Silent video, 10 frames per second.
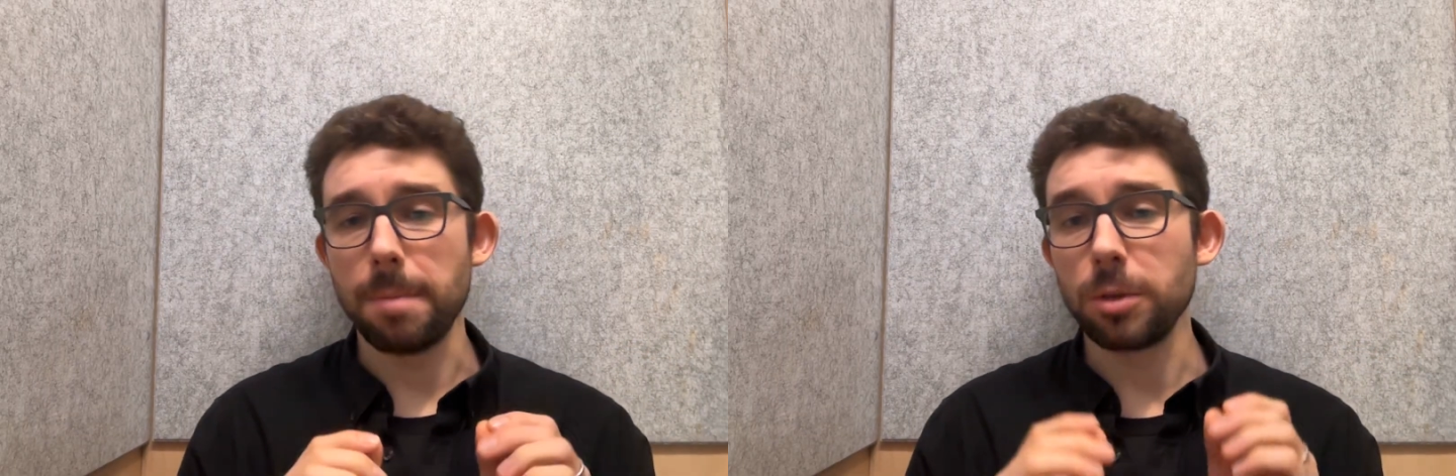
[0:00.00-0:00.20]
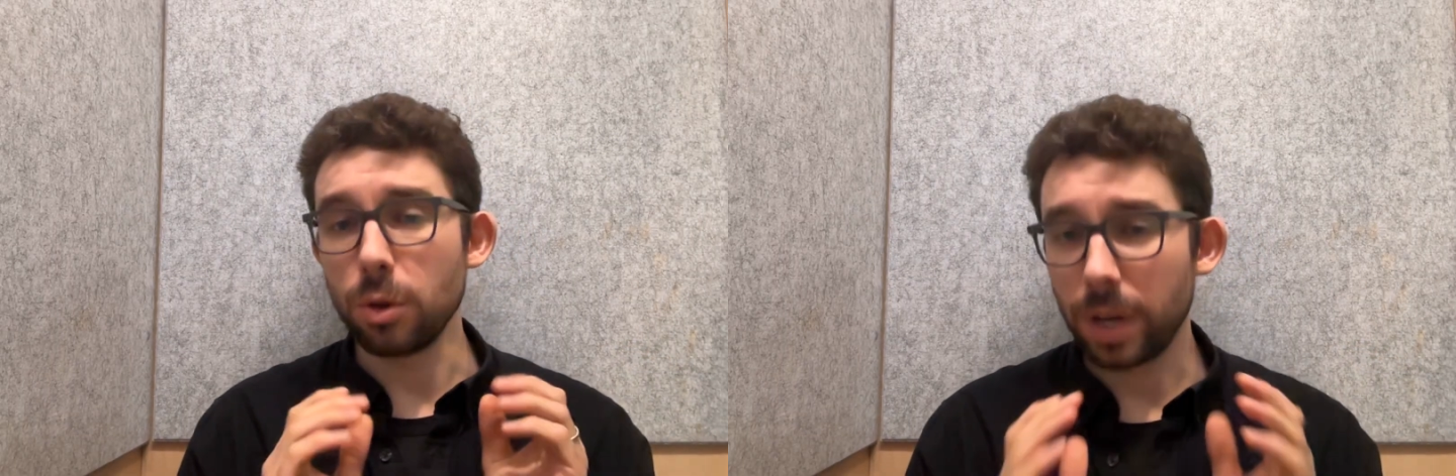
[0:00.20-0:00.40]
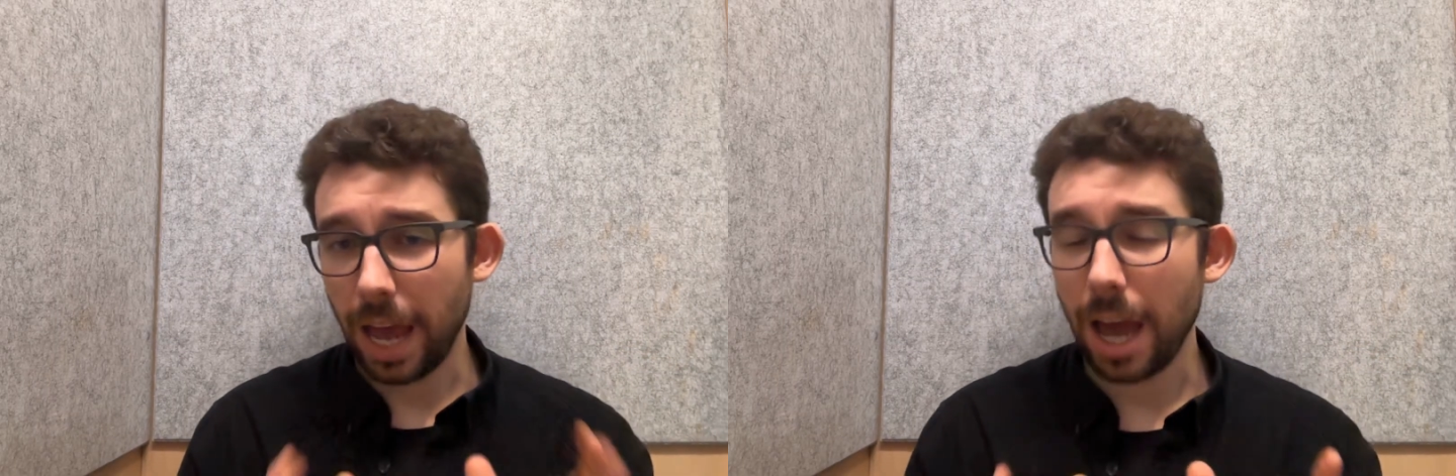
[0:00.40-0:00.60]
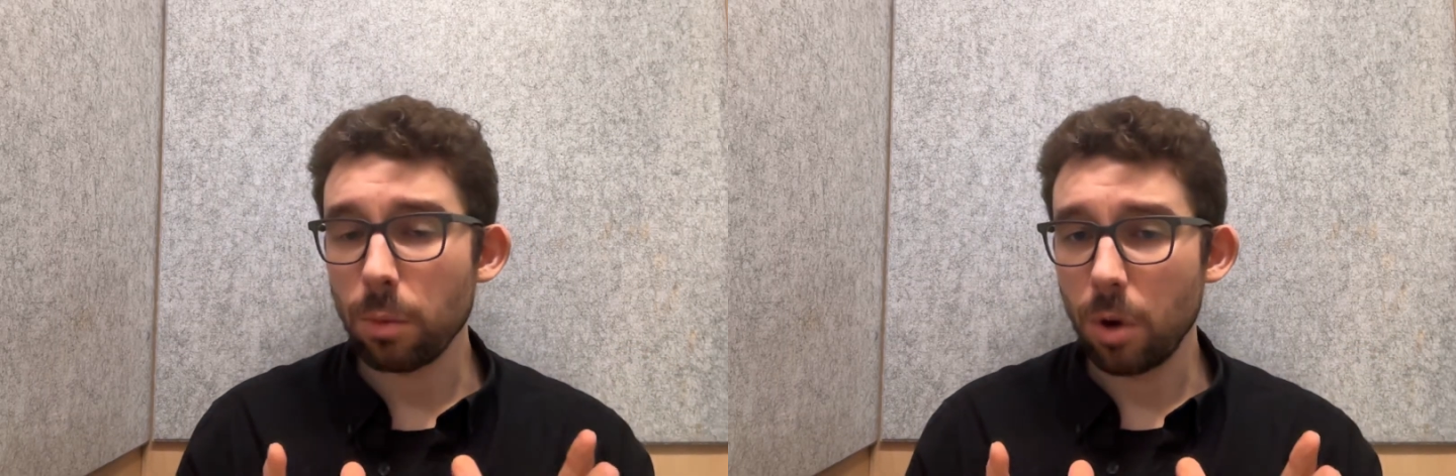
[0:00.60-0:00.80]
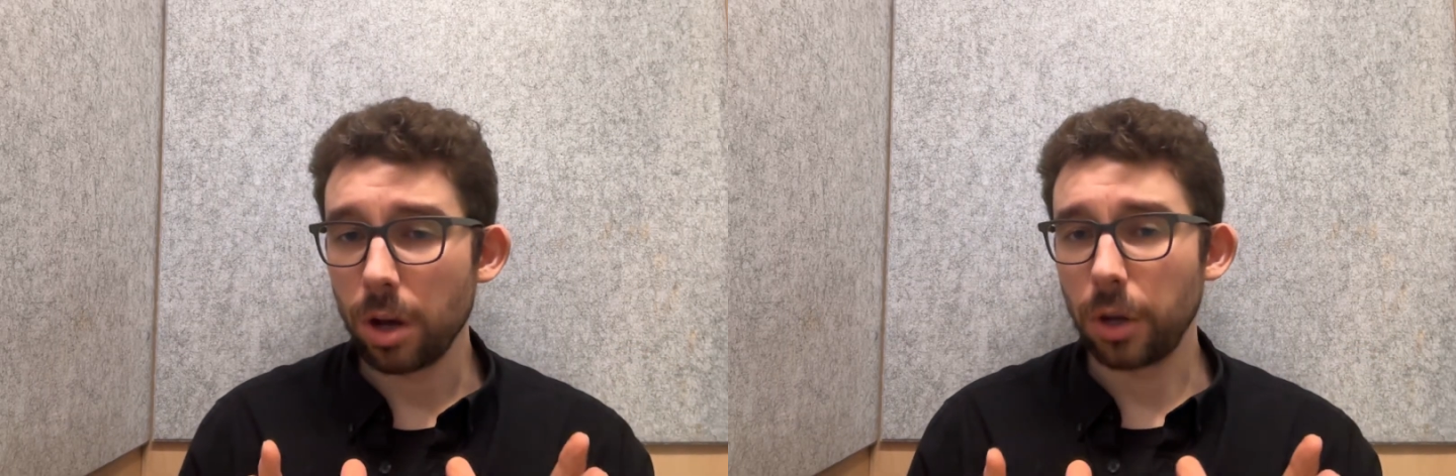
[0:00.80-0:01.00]
You
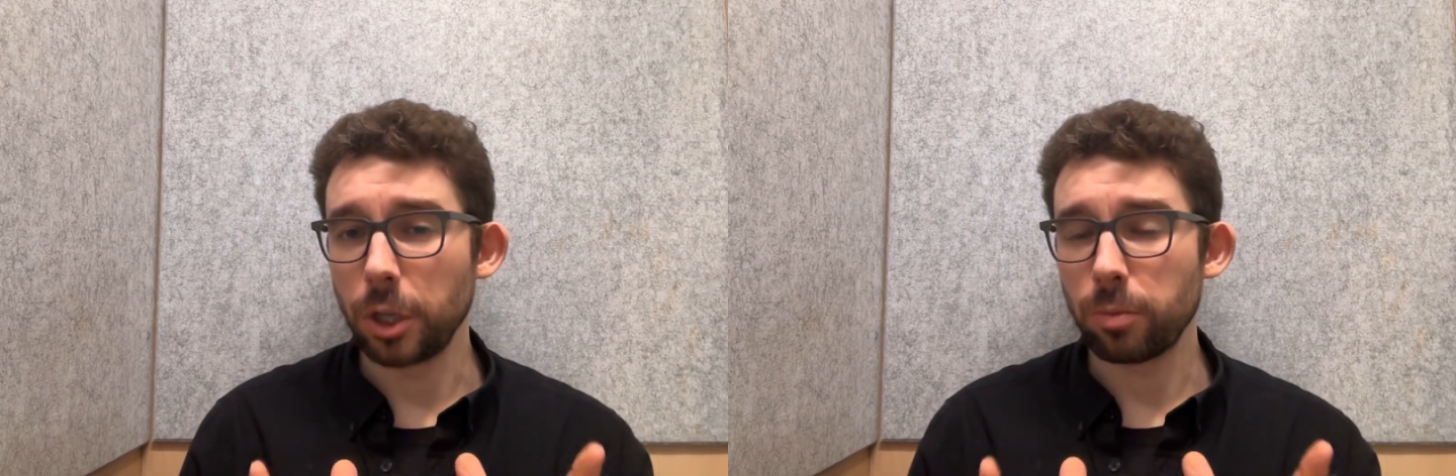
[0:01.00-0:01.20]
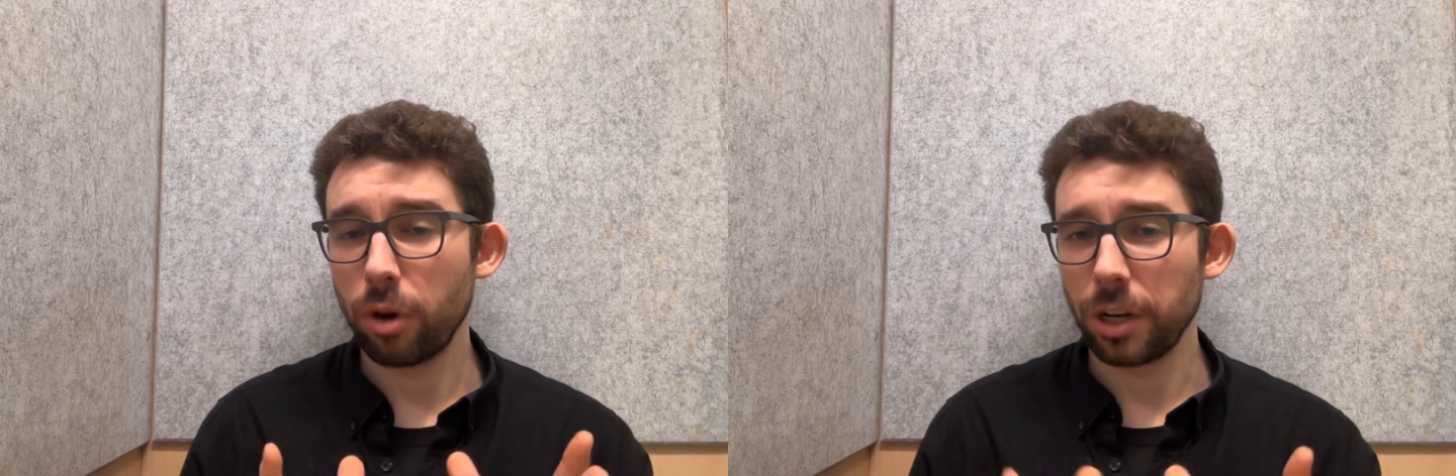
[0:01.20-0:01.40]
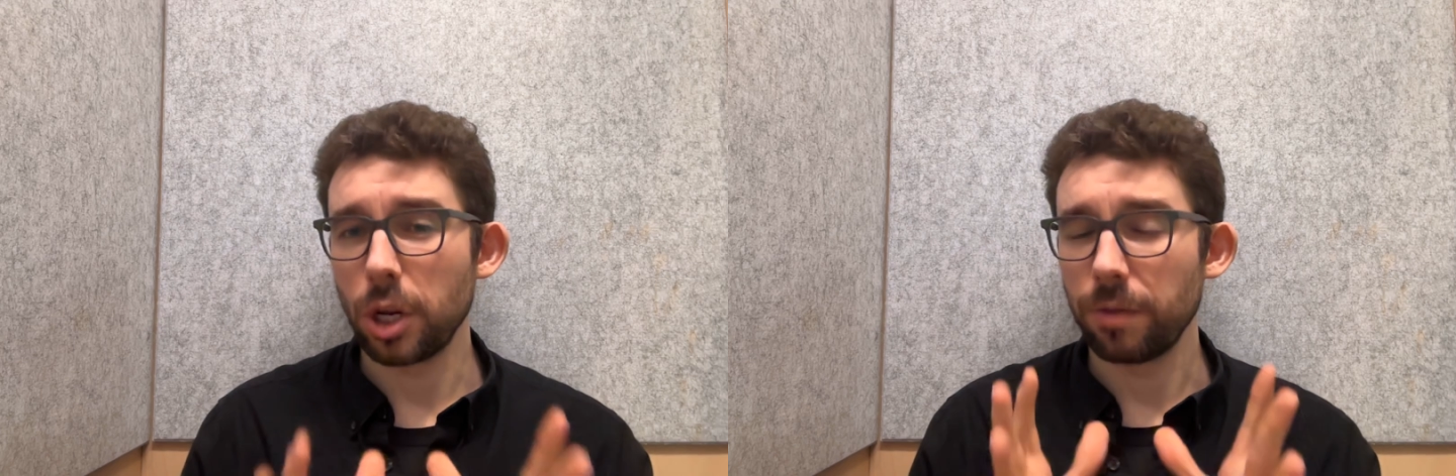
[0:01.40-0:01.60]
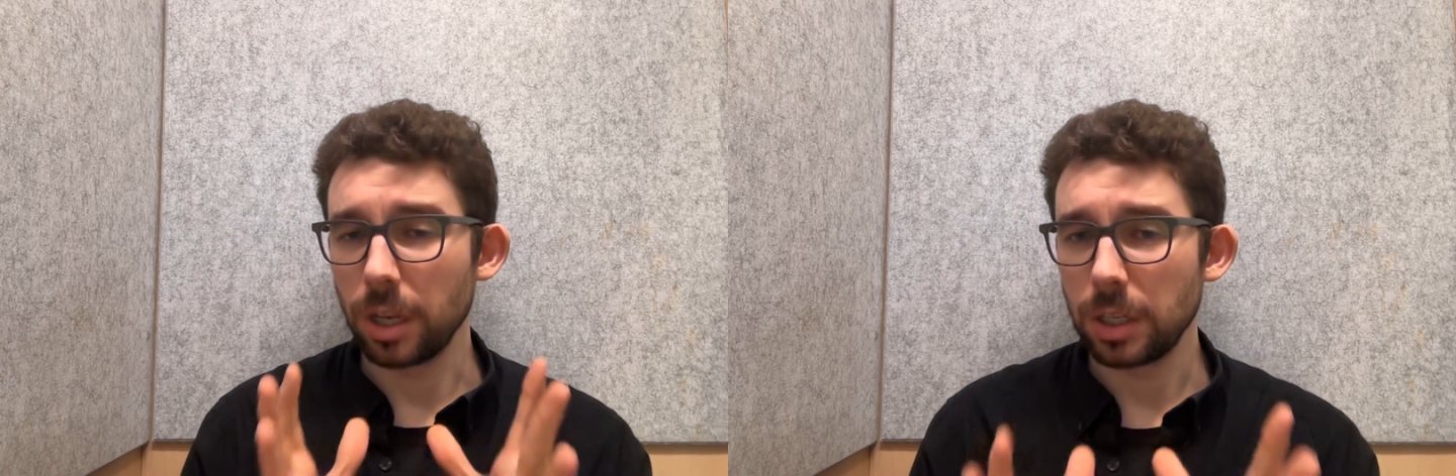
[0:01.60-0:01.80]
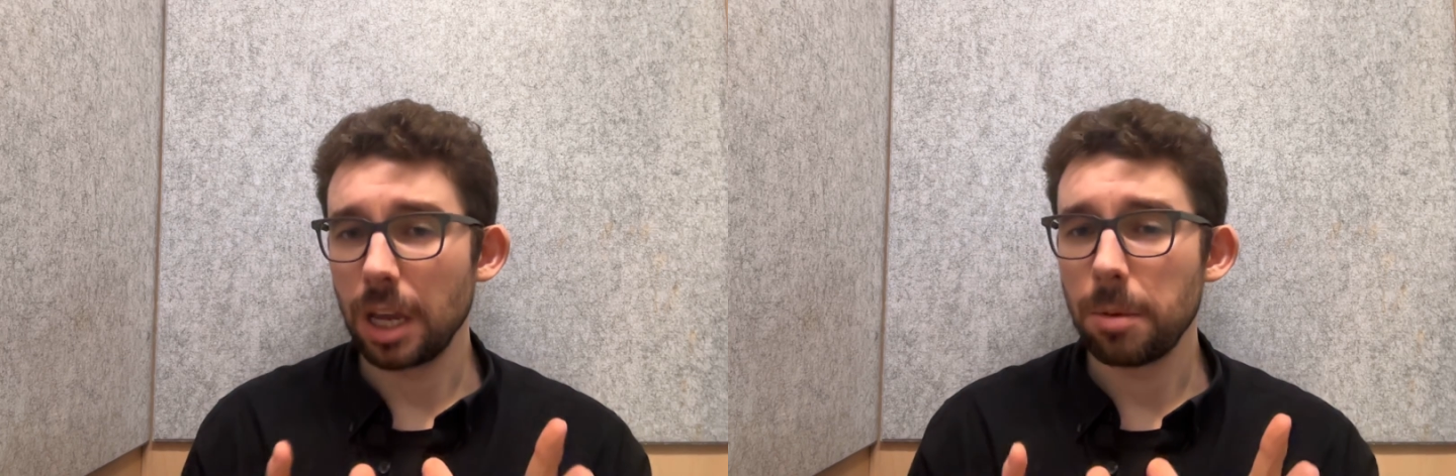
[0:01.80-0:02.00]
can work on this project over
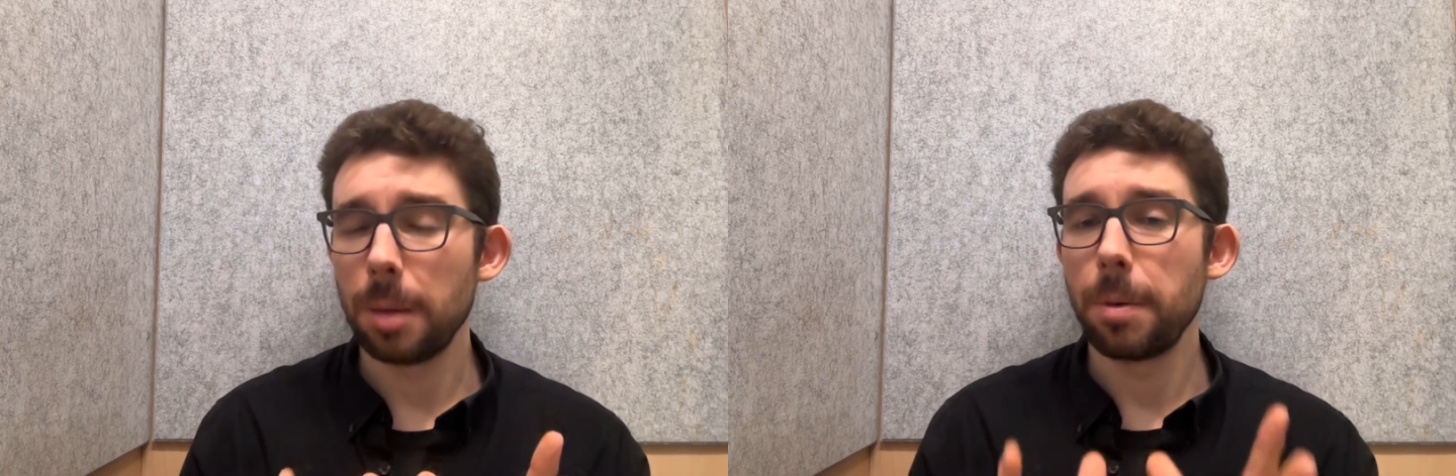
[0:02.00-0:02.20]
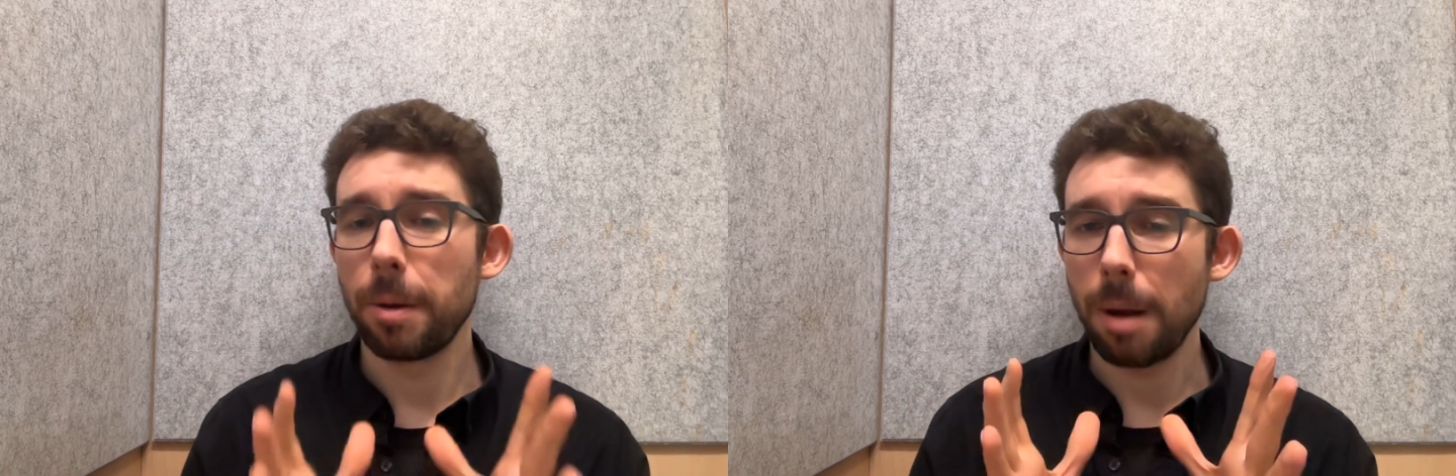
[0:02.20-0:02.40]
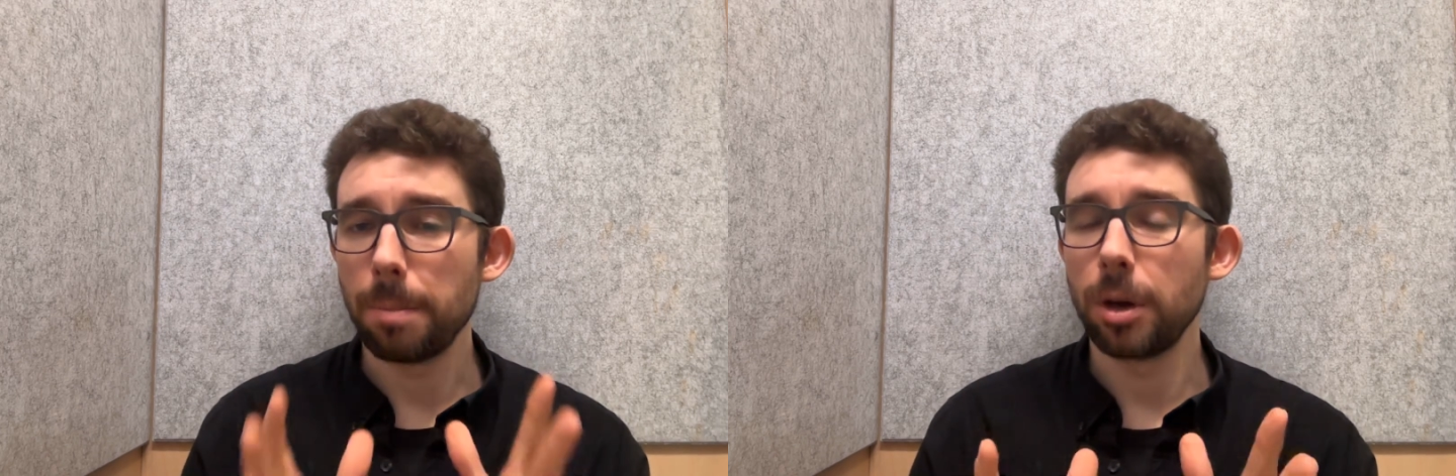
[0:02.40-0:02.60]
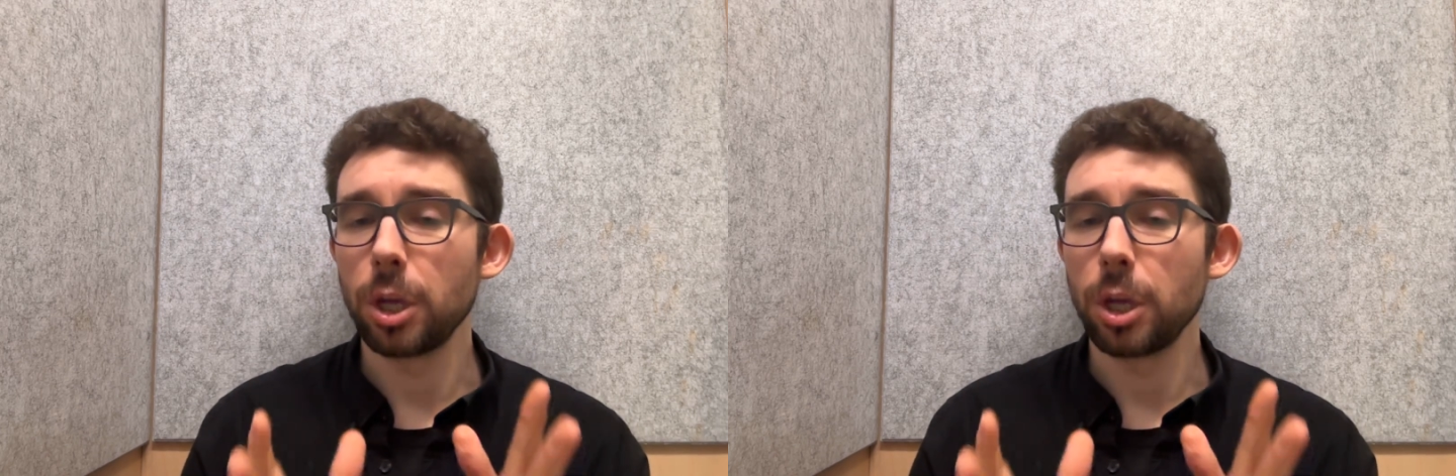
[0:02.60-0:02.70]
the summer, but remember,